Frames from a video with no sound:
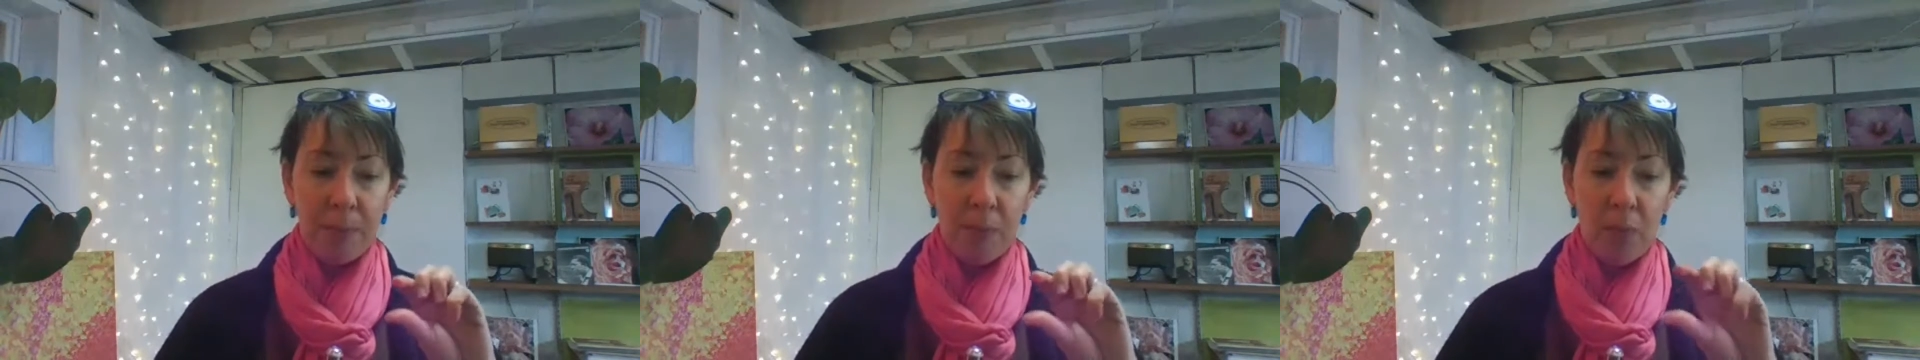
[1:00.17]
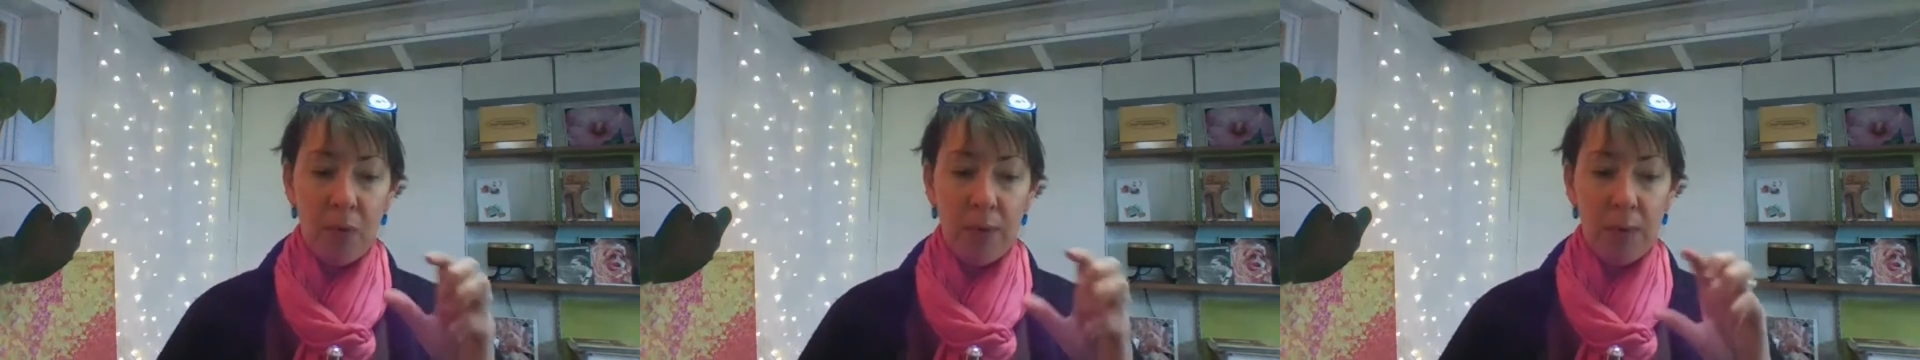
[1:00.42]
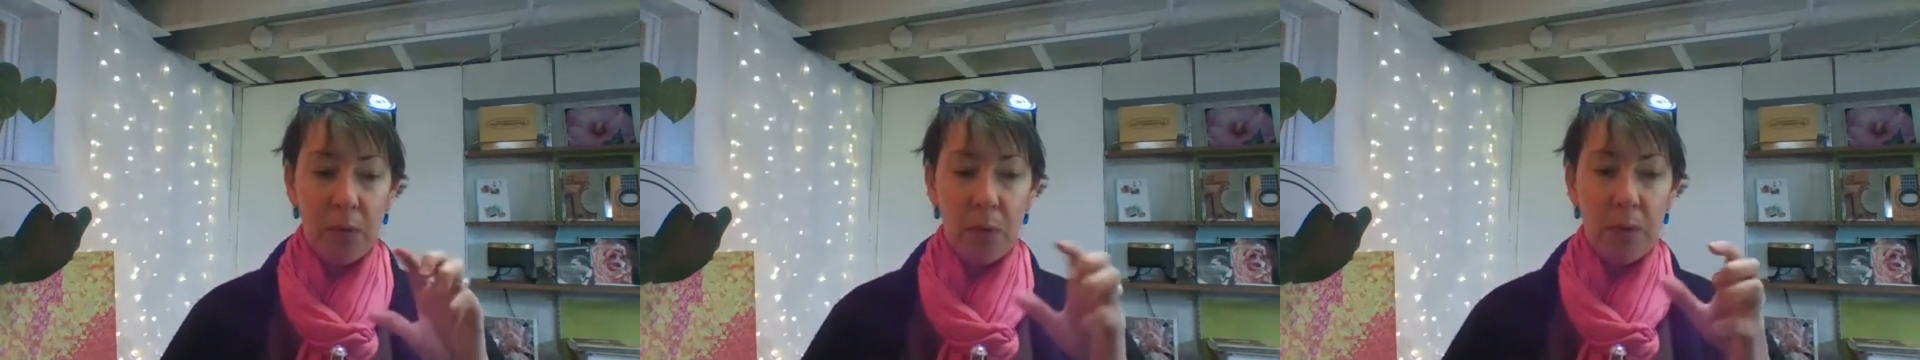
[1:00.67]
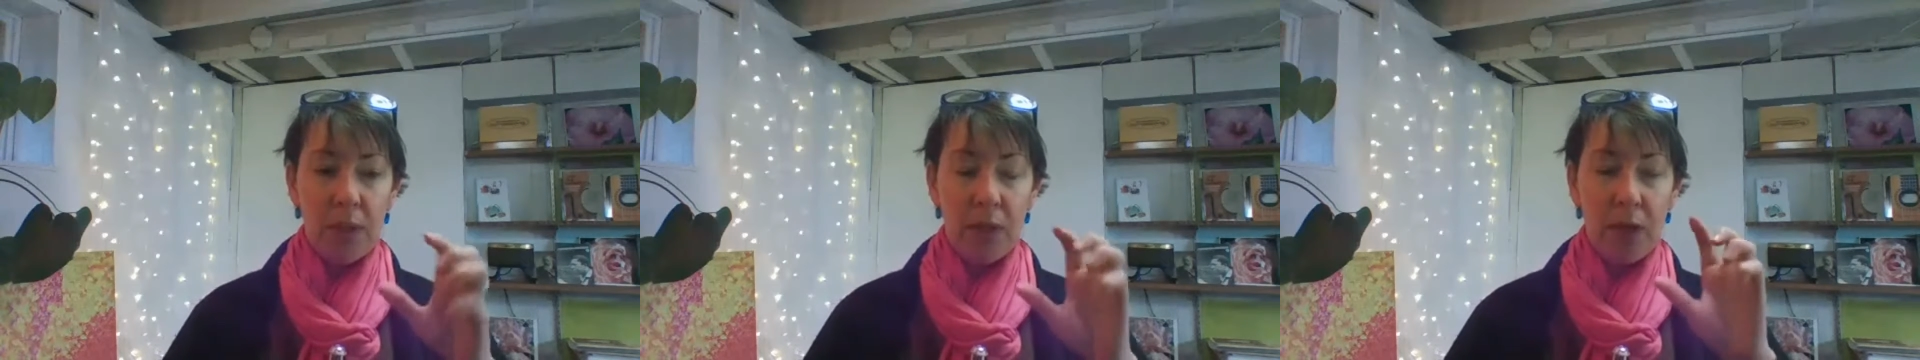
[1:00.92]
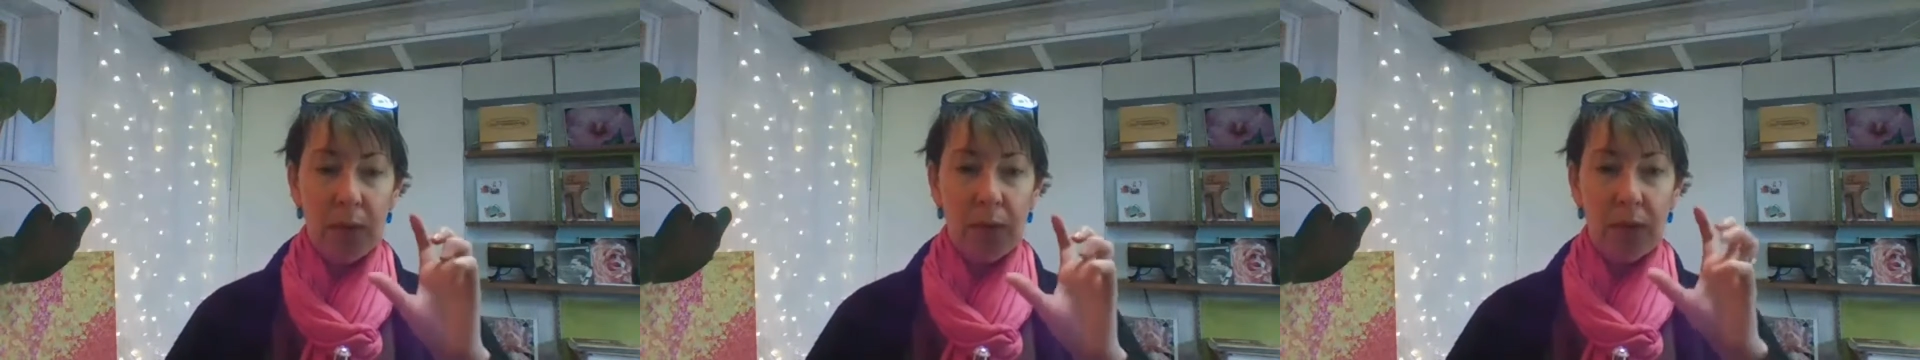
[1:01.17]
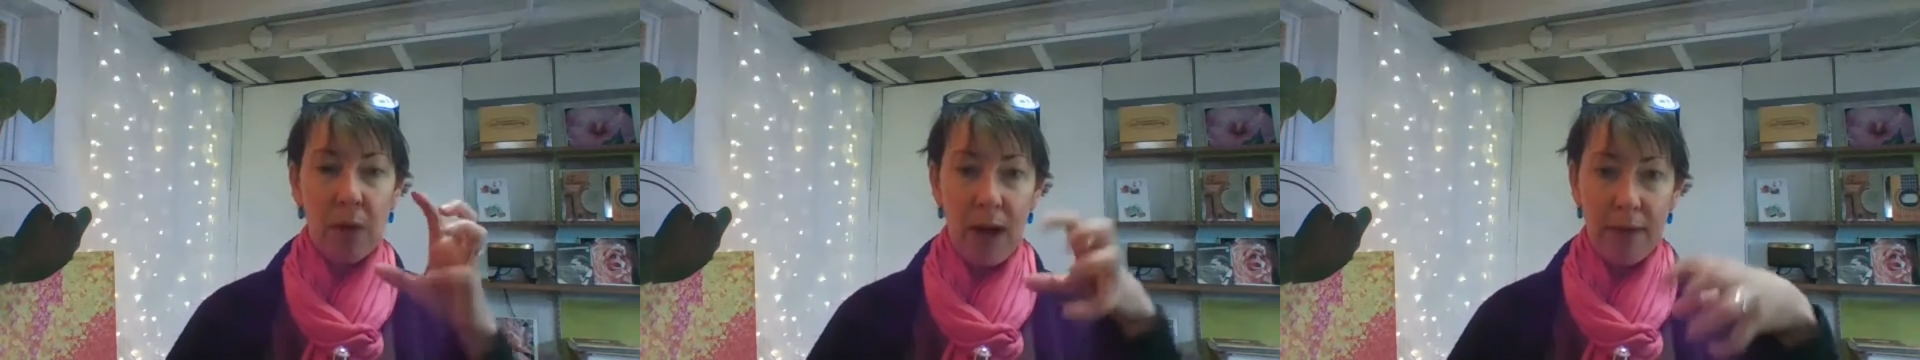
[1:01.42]
moving between the
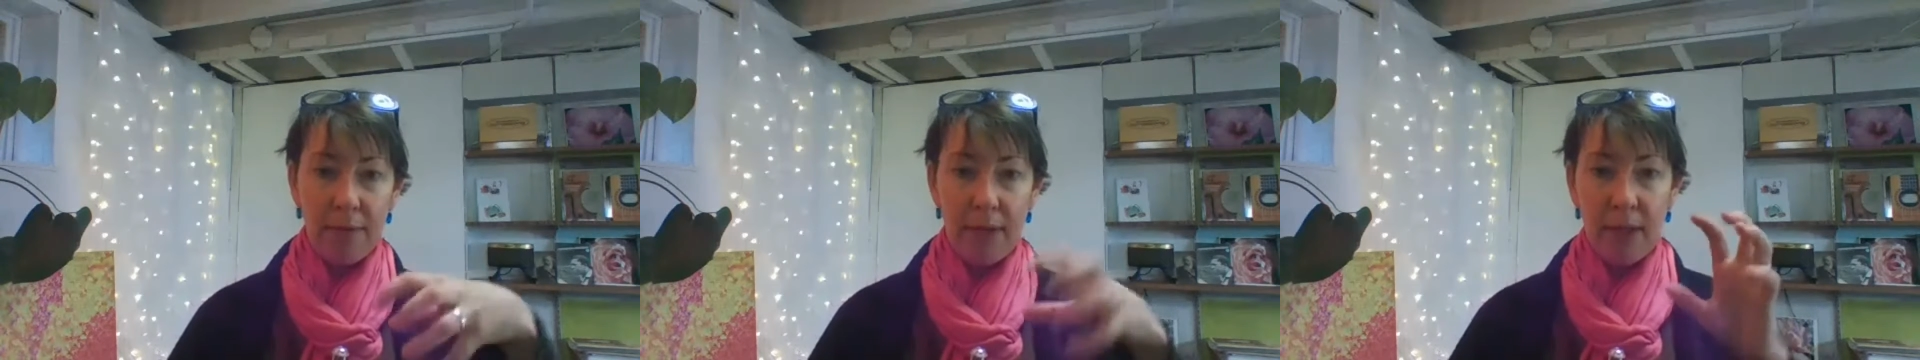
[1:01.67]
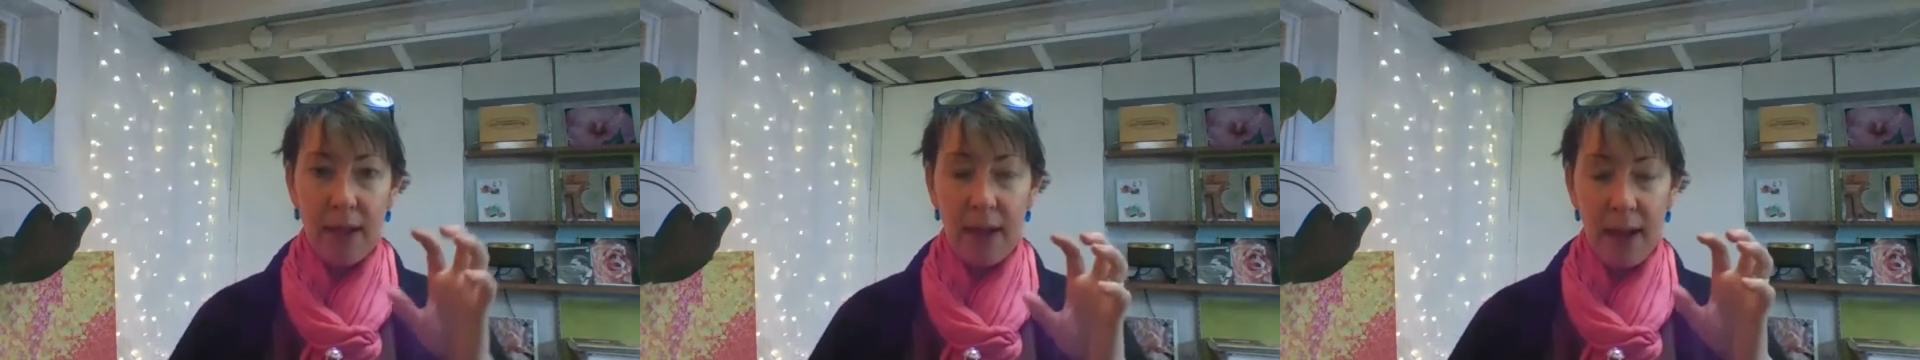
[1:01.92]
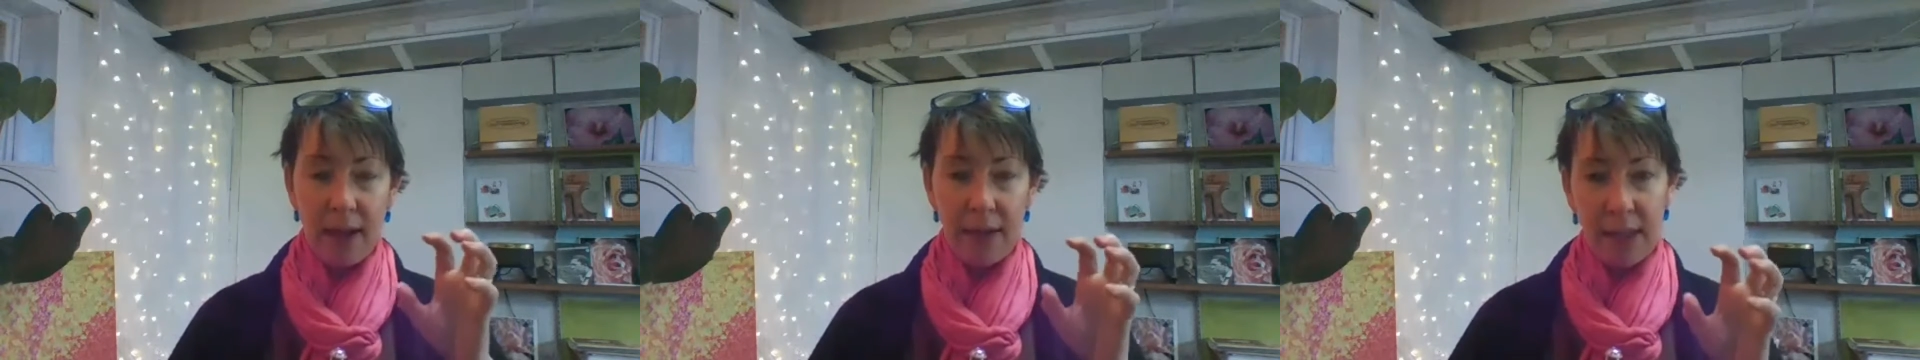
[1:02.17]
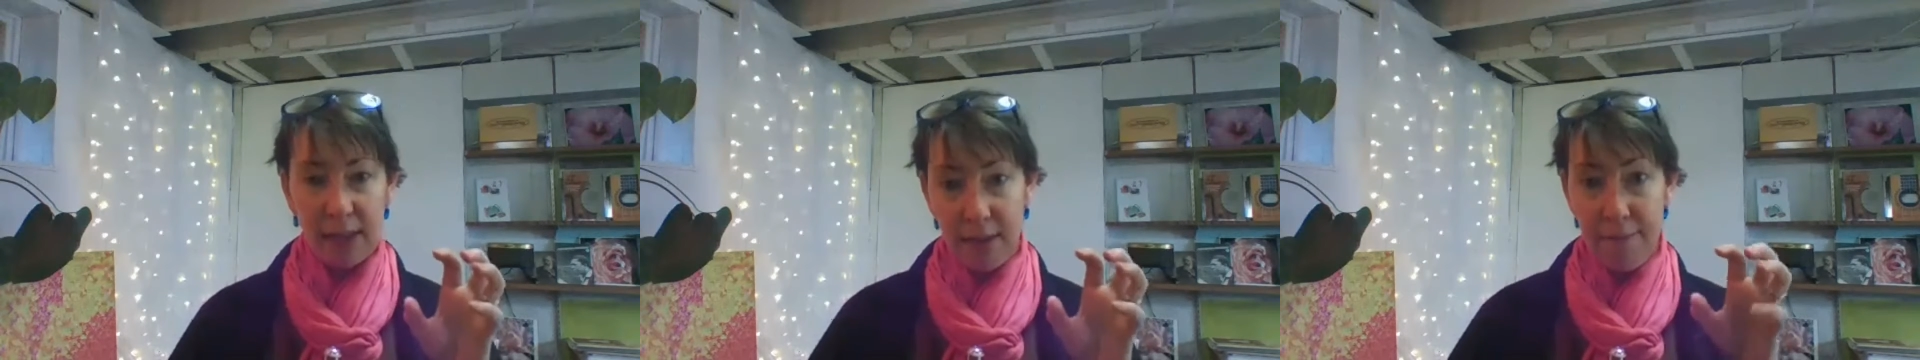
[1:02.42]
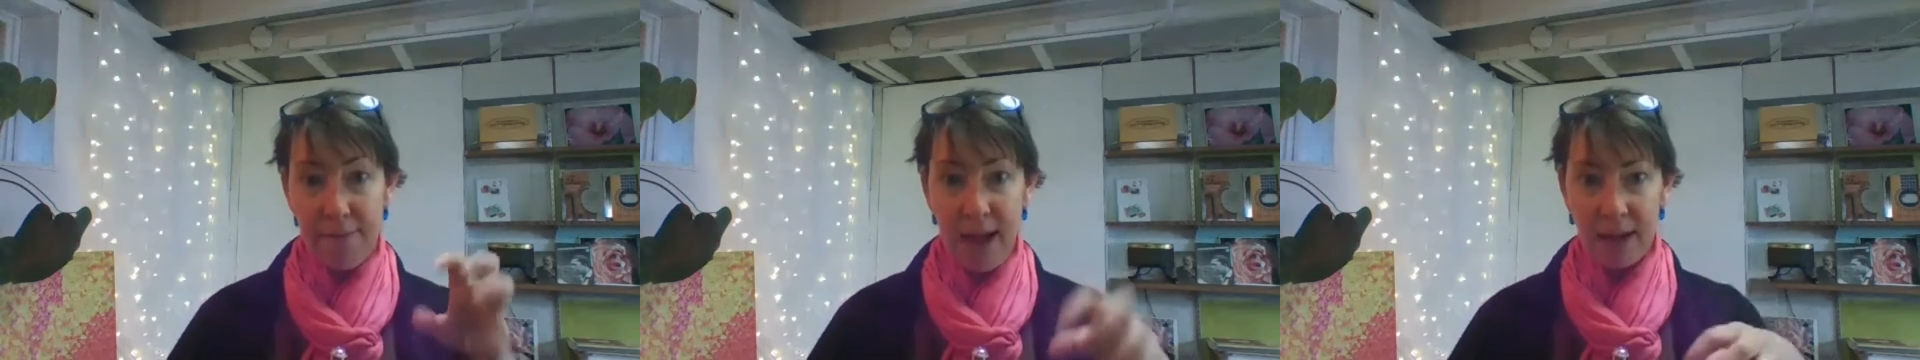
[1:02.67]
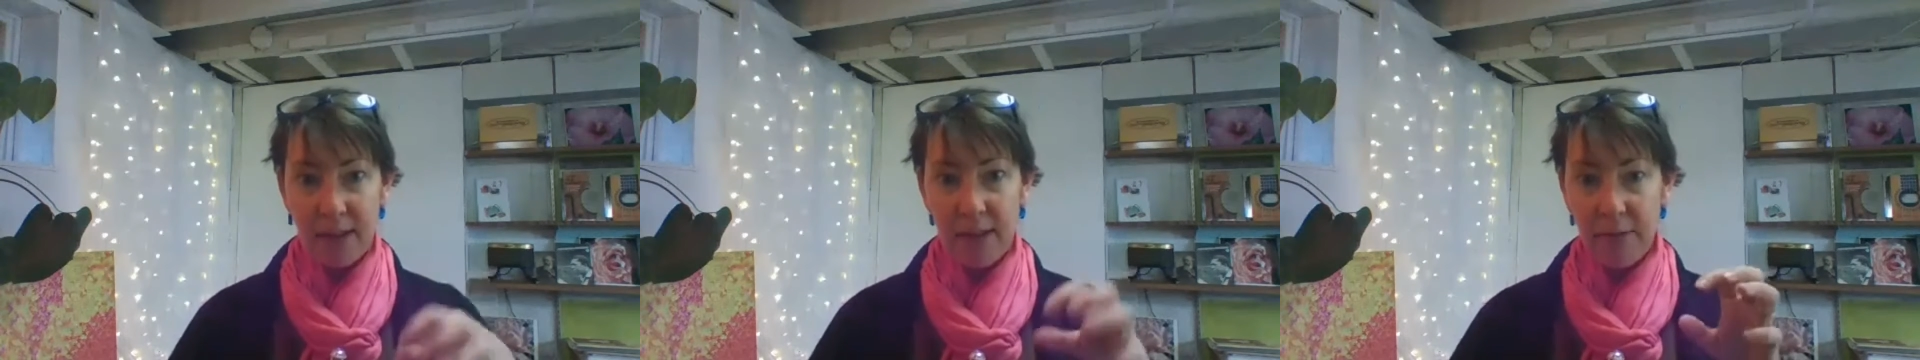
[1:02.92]
notes or having this
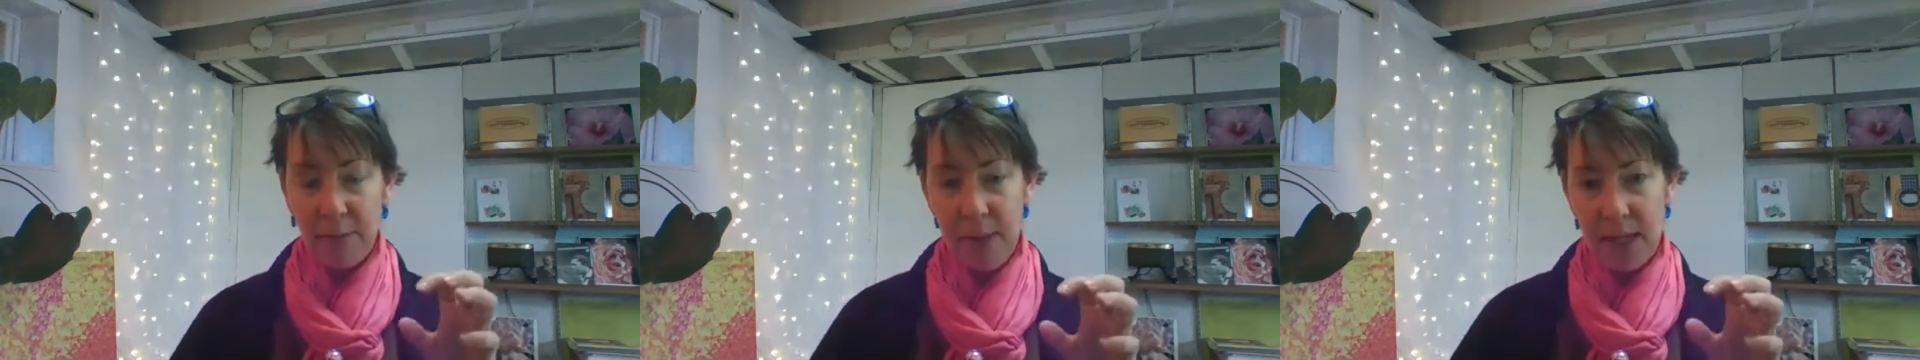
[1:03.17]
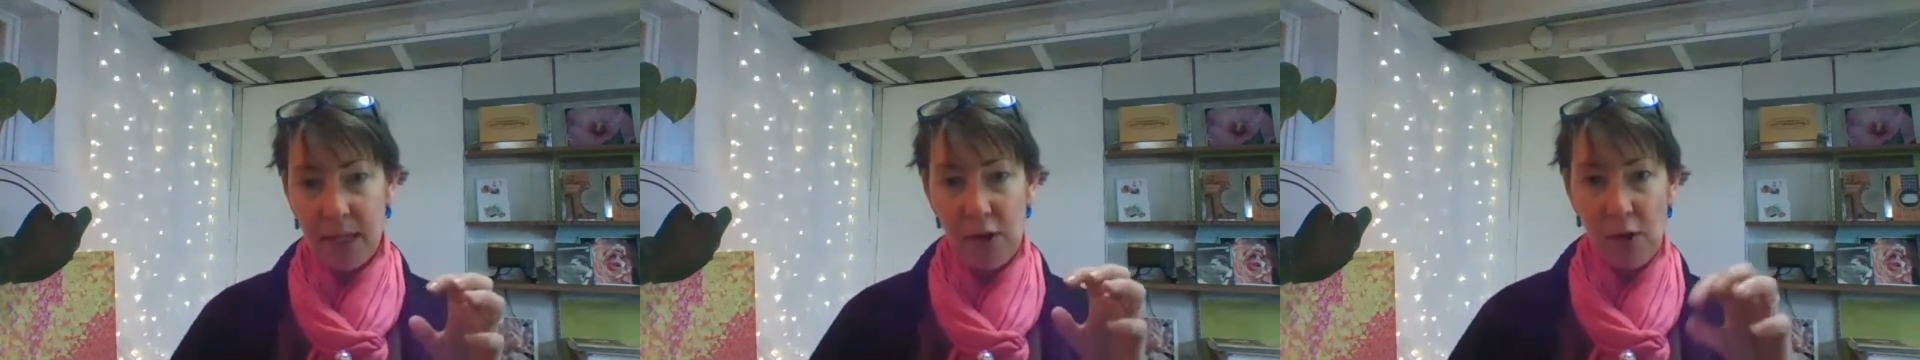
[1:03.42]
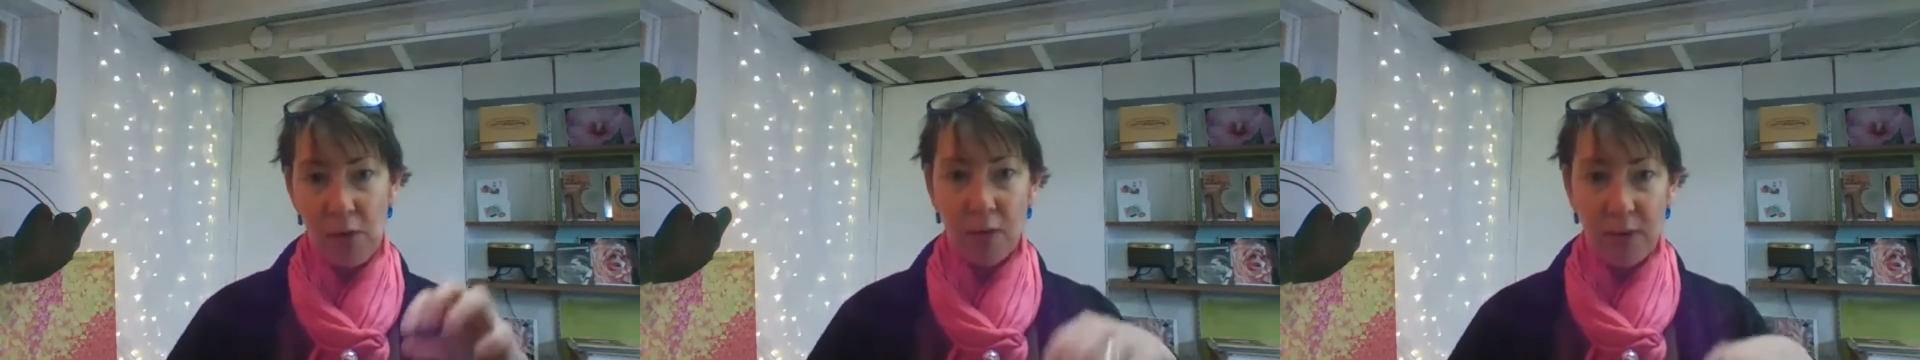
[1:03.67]
effect of making a note go